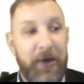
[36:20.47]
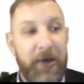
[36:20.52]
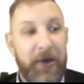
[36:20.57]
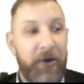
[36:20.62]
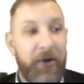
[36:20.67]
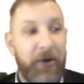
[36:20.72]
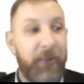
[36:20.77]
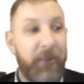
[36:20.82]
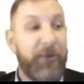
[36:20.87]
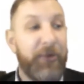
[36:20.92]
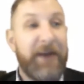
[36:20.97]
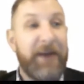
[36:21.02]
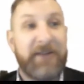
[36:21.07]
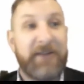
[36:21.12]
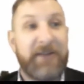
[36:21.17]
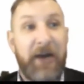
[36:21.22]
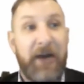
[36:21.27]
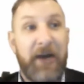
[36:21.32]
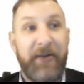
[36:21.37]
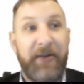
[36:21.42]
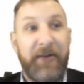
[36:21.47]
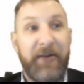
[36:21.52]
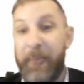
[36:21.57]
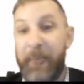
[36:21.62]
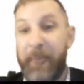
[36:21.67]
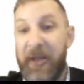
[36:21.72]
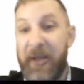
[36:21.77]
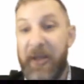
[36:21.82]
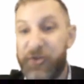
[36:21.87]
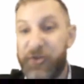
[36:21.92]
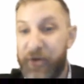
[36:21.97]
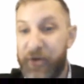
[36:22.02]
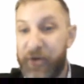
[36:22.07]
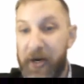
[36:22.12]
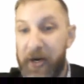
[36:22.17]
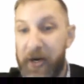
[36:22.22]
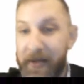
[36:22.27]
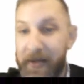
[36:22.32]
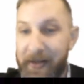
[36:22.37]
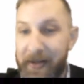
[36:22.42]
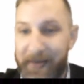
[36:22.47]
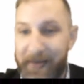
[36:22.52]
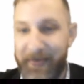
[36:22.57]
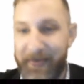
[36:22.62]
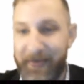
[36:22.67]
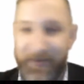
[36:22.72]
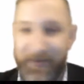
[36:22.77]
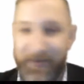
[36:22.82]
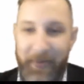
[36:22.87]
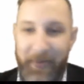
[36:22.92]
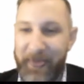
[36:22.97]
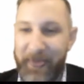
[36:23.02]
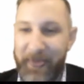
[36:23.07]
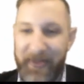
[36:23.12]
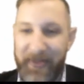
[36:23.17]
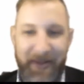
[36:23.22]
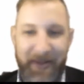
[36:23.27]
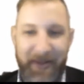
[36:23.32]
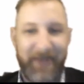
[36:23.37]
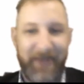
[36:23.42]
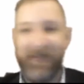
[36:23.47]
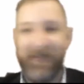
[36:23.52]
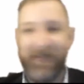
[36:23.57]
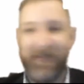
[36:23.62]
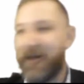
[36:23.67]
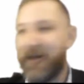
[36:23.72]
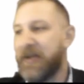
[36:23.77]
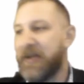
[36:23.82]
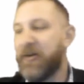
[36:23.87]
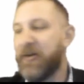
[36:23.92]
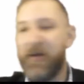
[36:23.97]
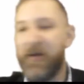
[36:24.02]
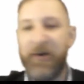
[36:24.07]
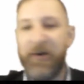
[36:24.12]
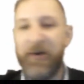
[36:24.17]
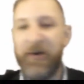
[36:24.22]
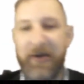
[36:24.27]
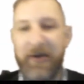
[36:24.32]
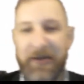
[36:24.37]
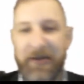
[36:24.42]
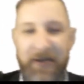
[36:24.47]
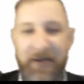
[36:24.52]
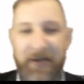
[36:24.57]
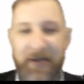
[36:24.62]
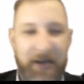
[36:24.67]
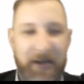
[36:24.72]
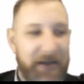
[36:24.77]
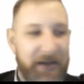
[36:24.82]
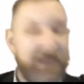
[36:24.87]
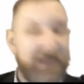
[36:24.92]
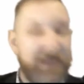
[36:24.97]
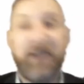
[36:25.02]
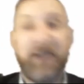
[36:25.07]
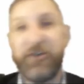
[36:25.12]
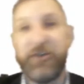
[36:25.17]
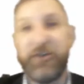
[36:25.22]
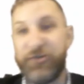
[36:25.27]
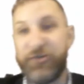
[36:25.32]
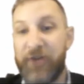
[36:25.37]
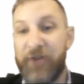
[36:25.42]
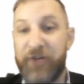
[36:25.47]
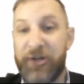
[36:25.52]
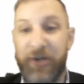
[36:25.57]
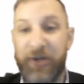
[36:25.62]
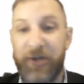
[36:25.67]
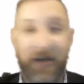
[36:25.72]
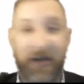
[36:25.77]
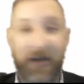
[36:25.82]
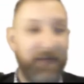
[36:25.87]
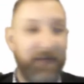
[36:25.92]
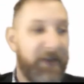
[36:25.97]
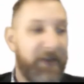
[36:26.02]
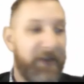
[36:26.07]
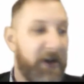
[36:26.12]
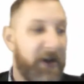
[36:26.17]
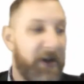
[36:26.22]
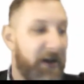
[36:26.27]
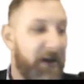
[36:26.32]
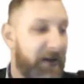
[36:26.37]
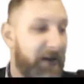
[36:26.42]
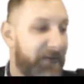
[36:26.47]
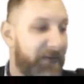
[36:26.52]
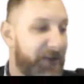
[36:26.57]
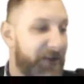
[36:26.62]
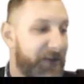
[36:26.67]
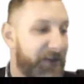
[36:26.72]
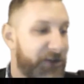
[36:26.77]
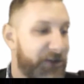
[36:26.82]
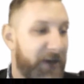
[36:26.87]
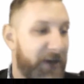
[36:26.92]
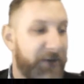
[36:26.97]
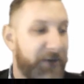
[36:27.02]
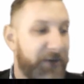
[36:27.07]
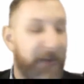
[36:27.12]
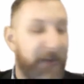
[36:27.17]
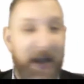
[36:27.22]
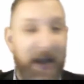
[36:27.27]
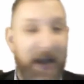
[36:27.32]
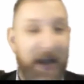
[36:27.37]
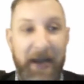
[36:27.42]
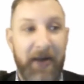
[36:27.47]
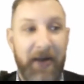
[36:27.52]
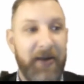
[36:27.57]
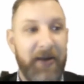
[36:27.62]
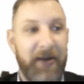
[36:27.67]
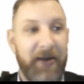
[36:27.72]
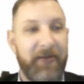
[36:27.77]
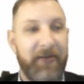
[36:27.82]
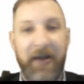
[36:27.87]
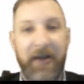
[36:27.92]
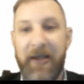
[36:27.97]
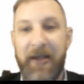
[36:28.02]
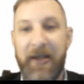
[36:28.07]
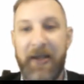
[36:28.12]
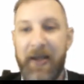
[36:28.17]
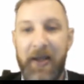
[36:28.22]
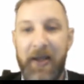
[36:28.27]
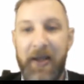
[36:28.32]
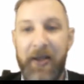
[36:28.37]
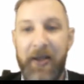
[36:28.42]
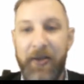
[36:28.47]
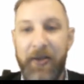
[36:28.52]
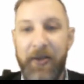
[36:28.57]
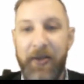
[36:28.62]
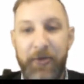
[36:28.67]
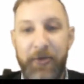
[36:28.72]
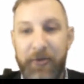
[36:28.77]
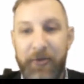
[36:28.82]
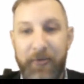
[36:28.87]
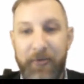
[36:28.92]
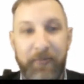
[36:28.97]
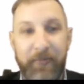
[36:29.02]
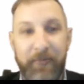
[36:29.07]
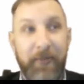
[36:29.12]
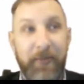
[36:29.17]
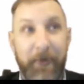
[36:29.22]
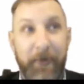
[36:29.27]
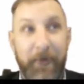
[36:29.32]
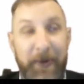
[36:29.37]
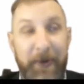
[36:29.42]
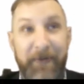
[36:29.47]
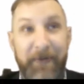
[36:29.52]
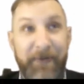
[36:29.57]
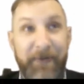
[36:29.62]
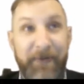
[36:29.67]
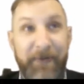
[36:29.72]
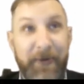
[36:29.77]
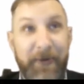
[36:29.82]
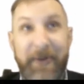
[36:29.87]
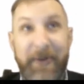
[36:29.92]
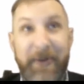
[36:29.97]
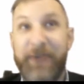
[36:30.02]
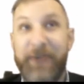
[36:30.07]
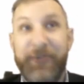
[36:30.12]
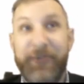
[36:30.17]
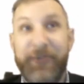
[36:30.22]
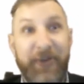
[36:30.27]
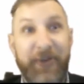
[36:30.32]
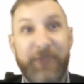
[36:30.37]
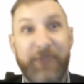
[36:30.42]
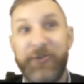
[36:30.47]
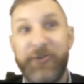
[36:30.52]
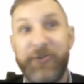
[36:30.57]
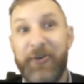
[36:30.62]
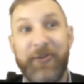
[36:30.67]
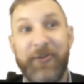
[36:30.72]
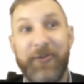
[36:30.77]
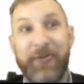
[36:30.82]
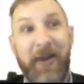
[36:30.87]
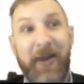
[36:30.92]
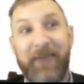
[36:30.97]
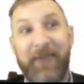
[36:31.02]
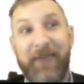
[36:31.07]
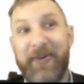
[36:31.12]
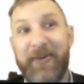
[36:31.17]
breakdown of the patriarchy or something like that, right? Or a deconstruction of the gender binary, right? Well, if you're intersex, you don't have an